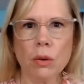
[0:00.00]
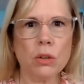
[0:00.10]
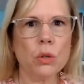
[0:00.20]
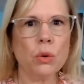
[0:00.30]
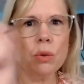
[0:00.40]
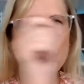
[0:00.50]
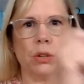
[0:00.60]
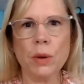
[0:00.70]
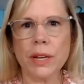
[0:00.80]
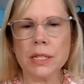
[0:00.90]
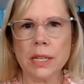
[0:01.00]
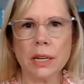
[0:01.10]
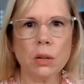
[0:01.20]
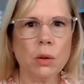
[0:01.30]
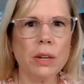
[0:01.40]
tr transcend
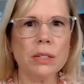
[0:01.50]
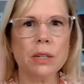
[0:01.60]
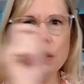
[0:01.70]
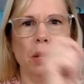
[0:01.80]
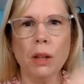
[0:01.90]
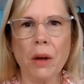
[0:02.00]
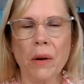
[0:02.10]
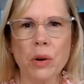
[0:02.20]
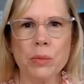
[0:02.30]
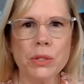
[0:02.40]
across the globe.